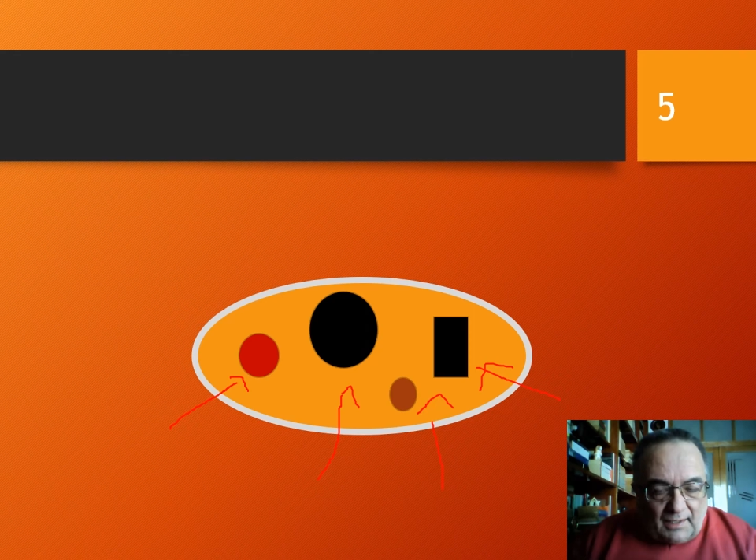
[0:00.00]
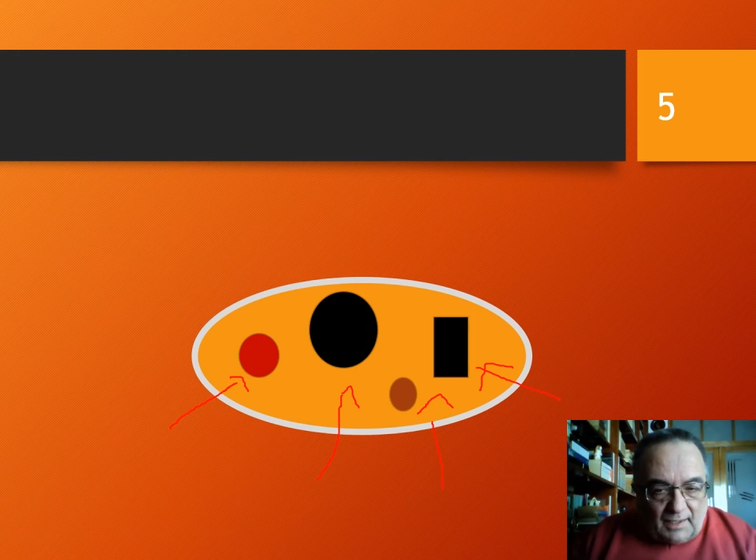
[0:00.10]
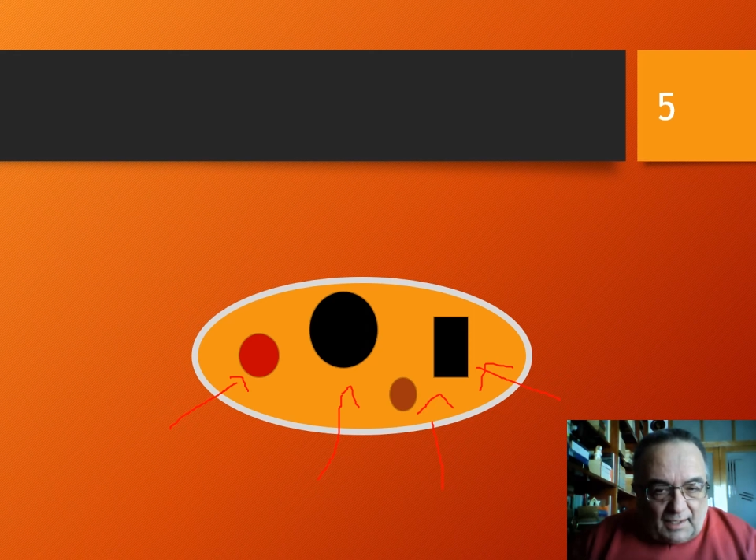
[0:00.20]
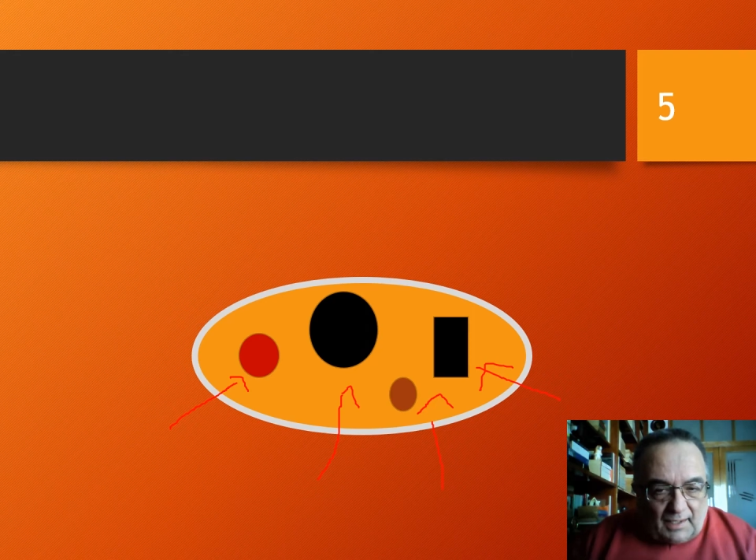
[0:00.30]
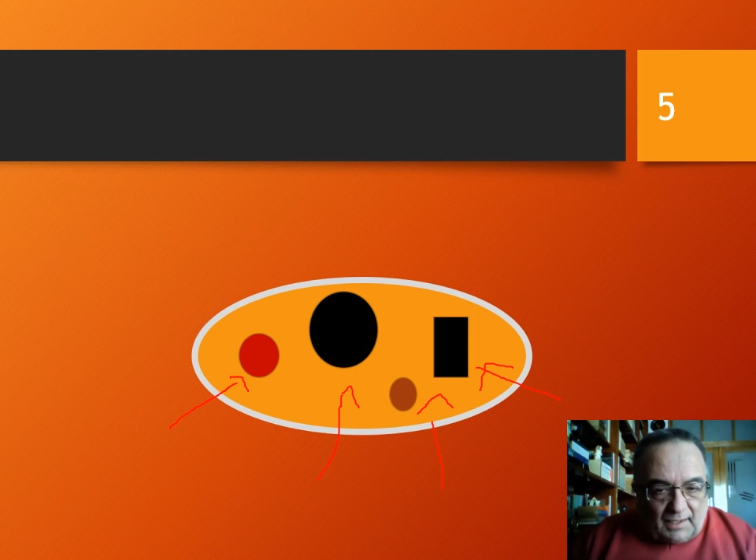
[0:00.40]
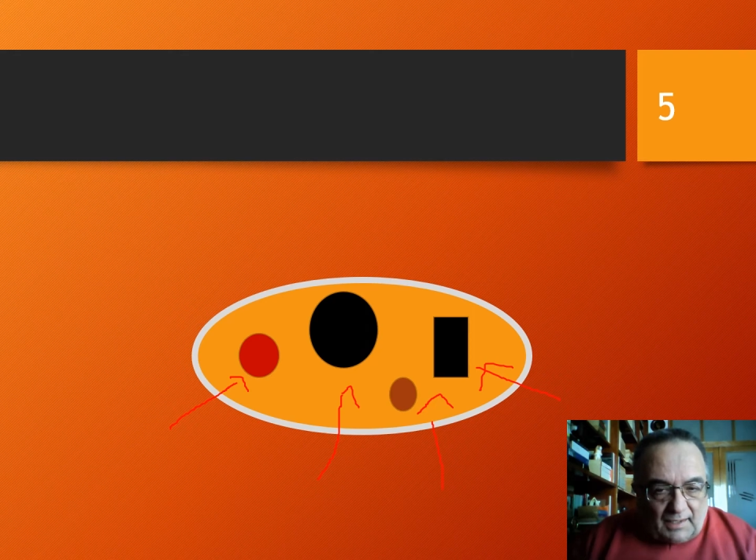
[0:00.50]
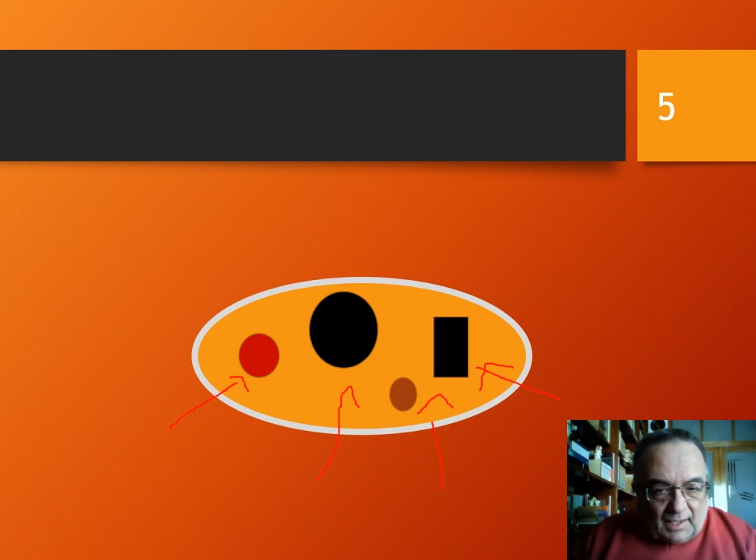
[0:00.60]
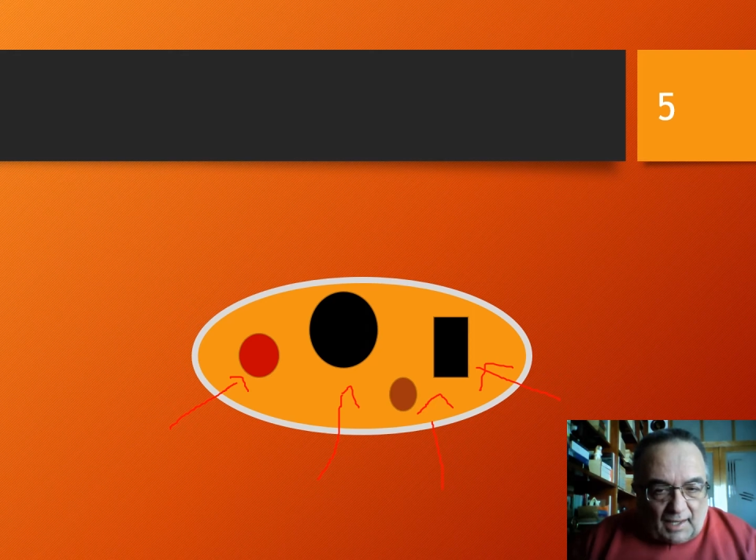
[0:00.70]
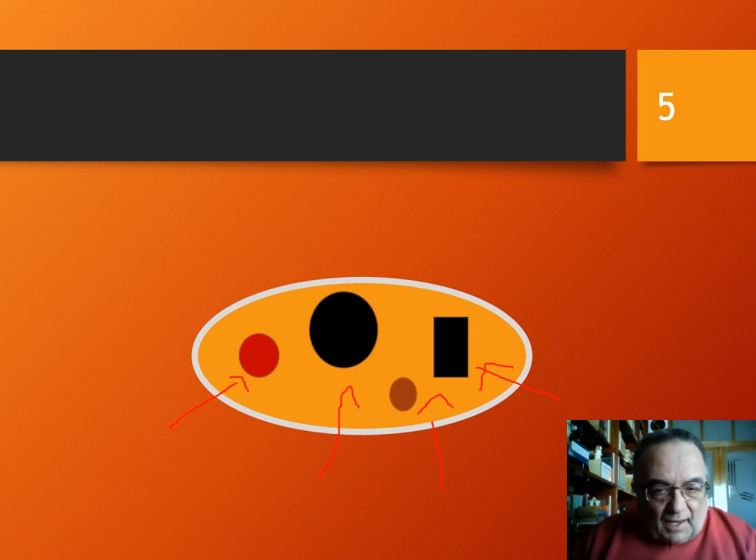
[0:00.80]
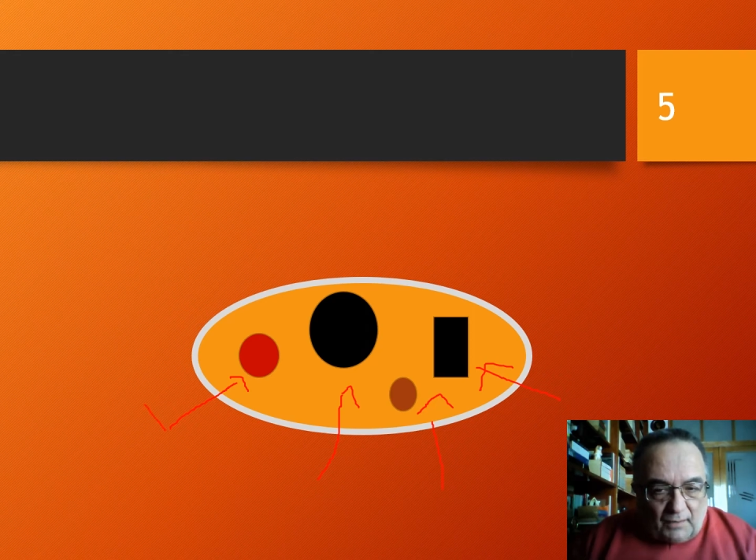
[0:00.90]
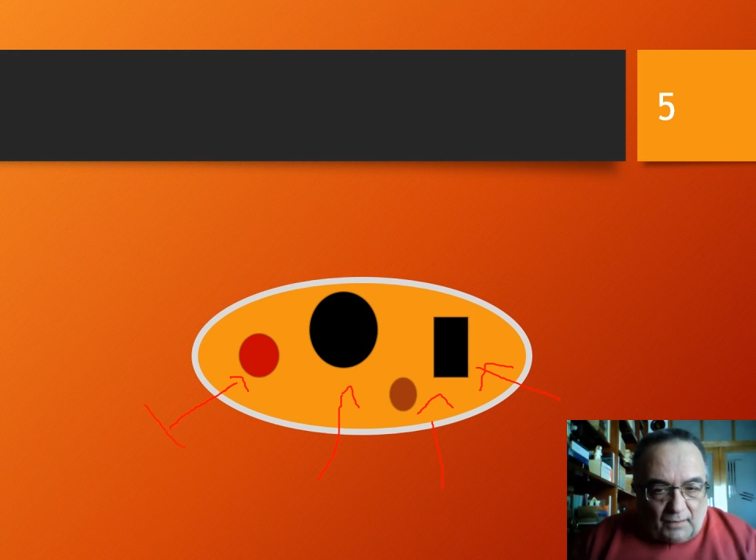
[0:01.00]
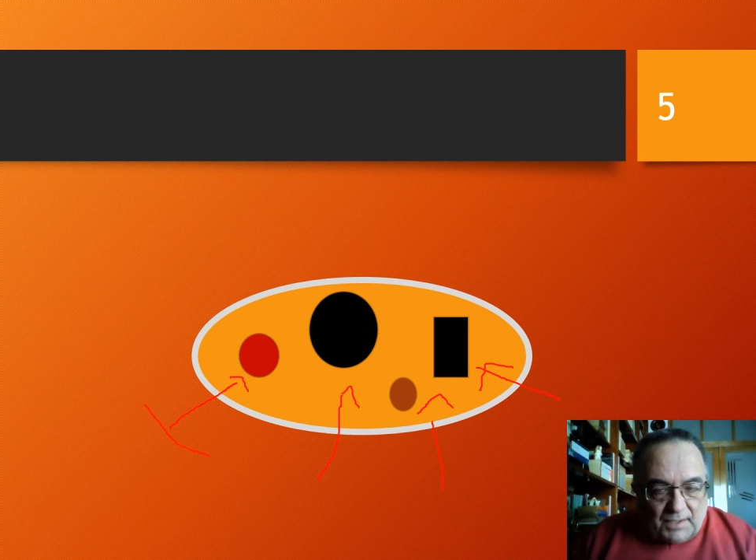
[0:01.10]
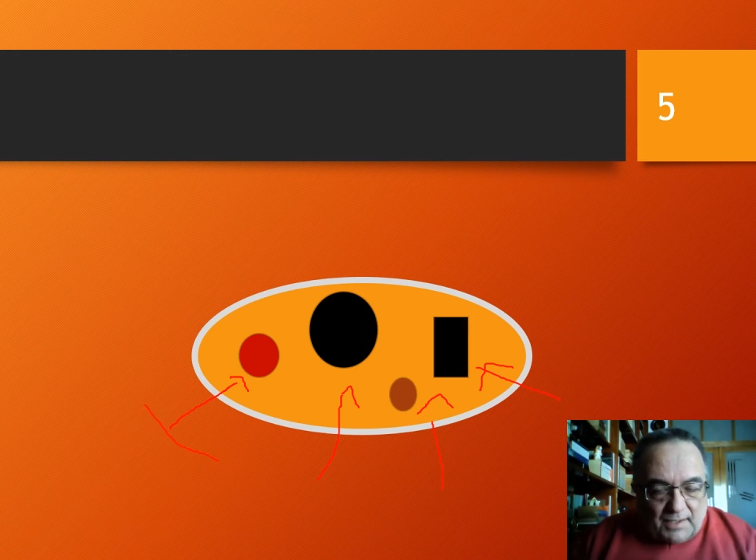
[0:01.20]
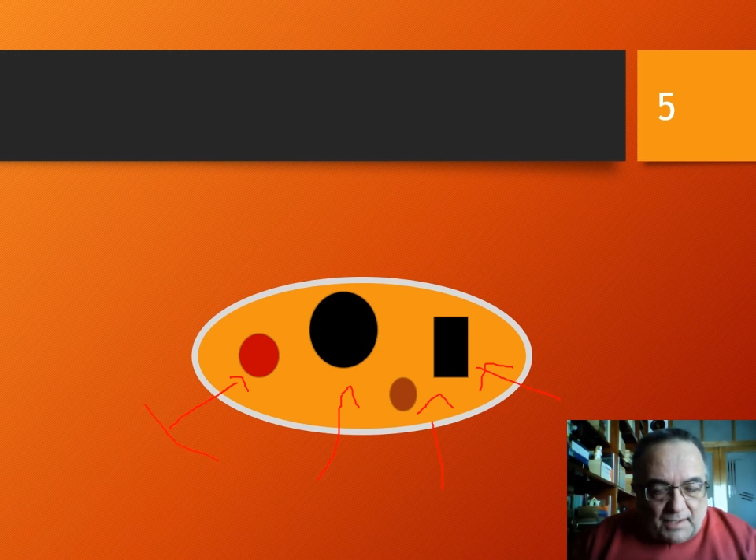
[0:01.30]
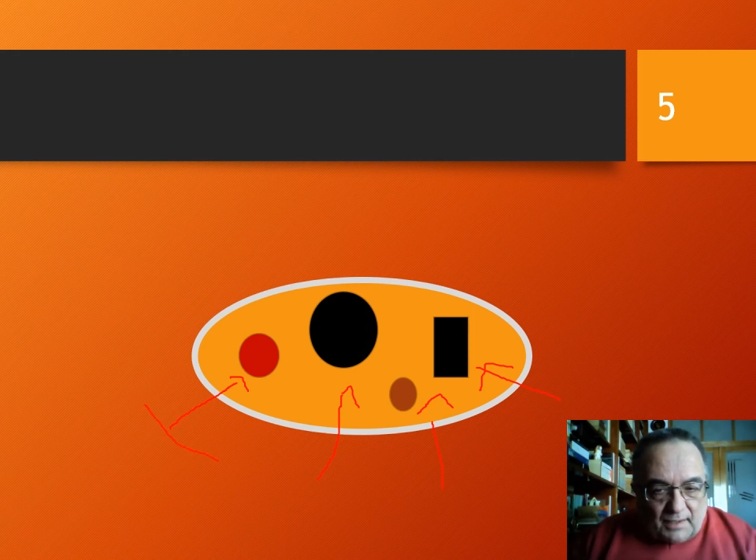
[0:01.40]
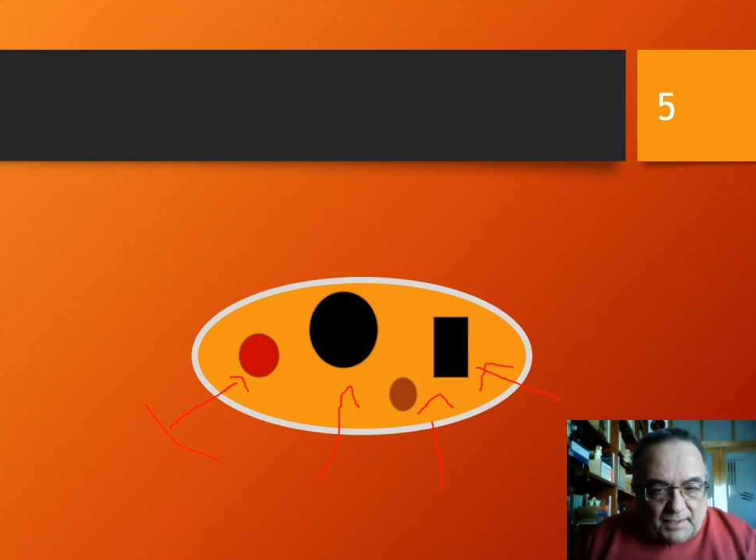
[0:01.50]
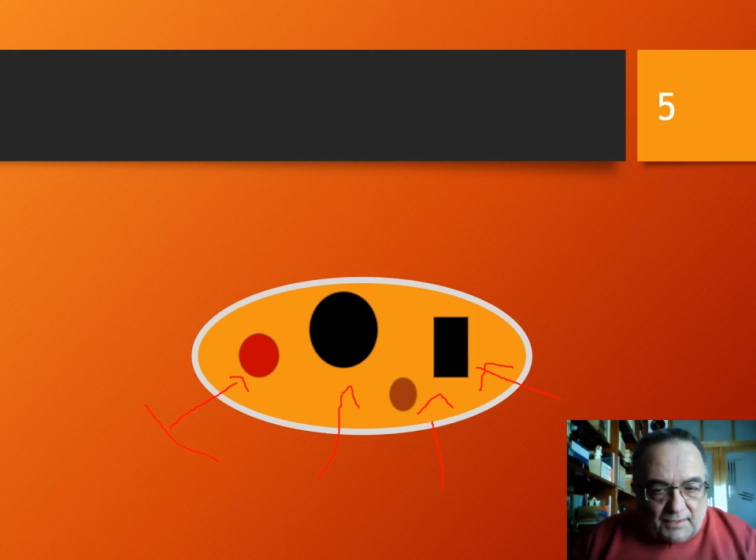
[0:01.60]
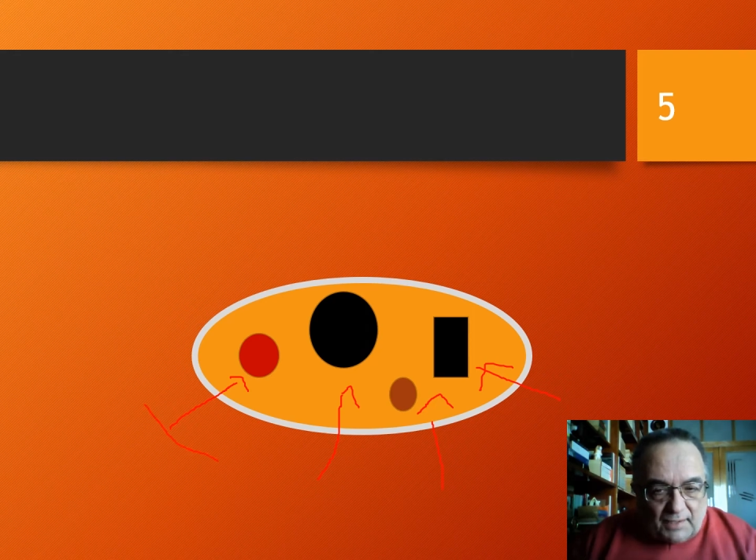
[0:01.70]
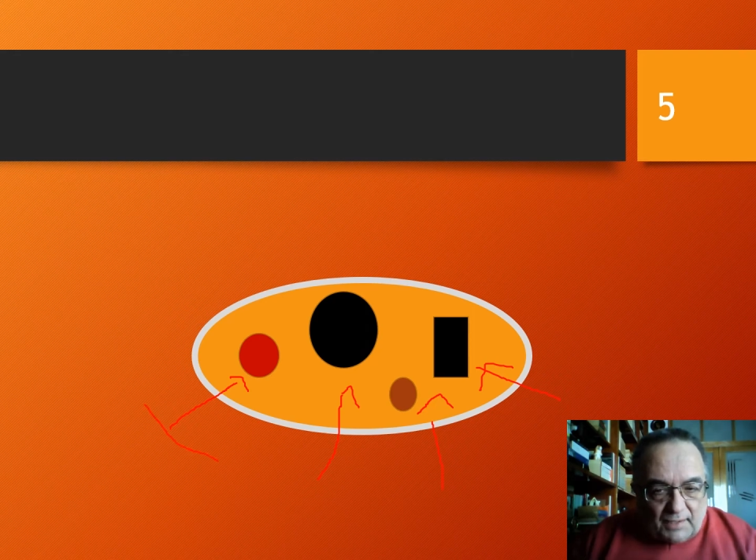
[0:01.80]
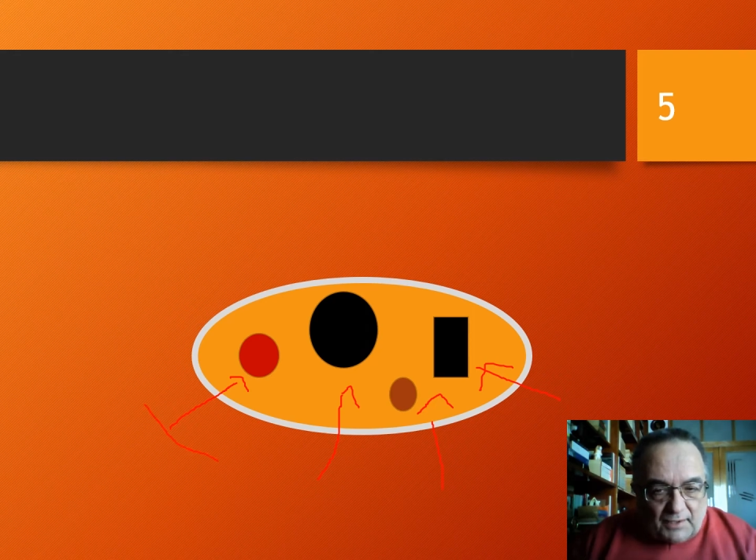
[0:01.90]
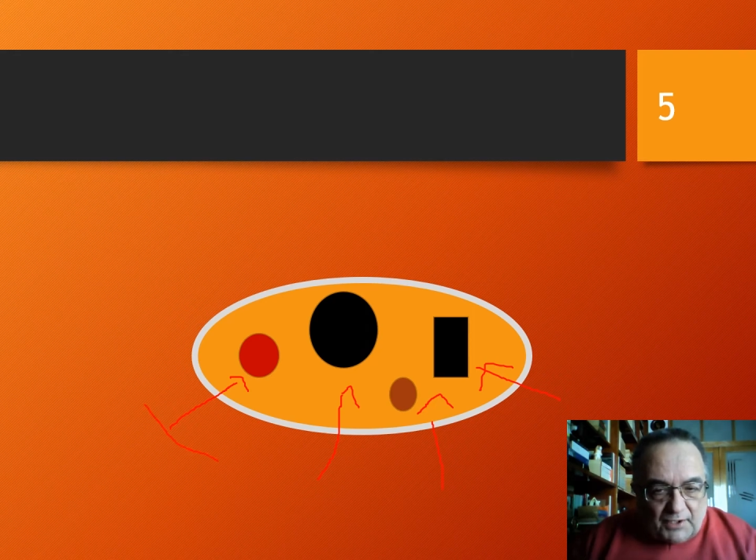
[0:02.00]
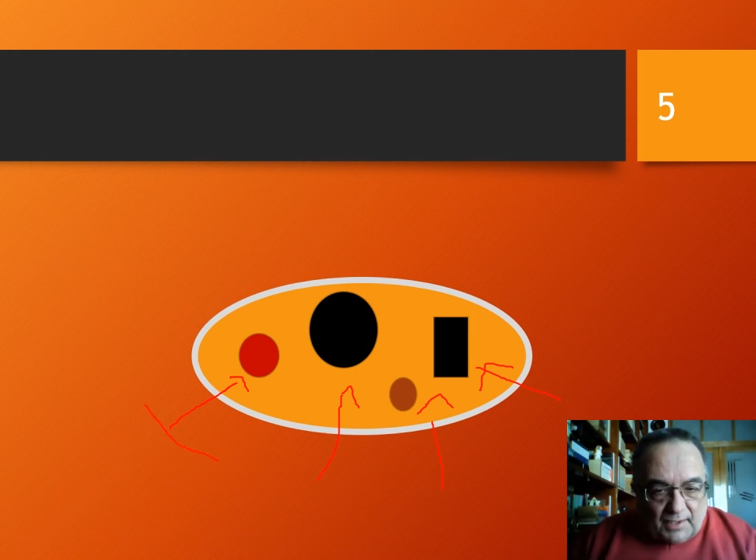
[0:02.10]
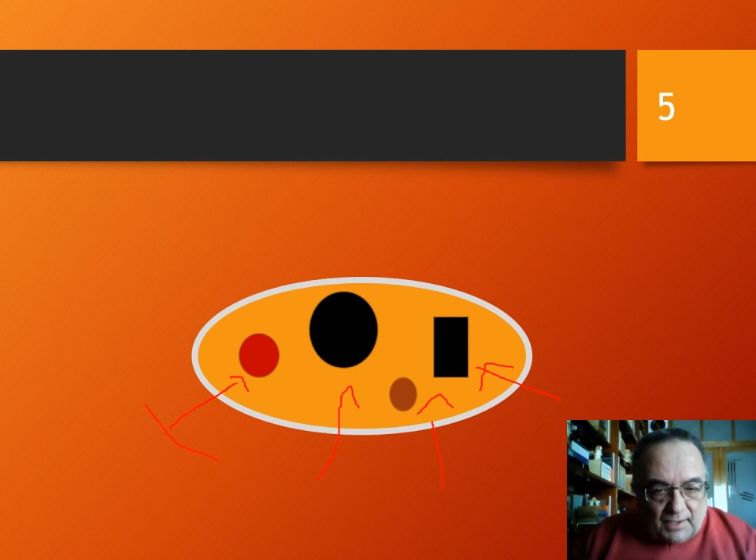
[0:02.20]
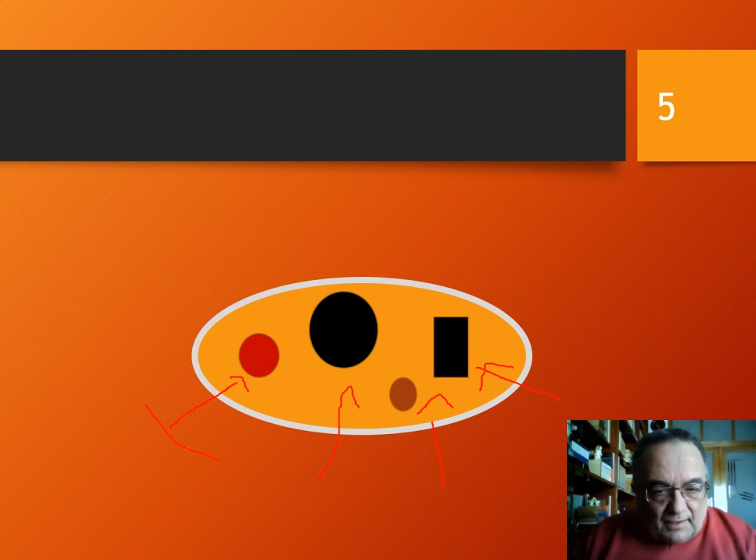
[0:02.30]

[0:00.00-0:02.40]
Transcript: in the outside structure.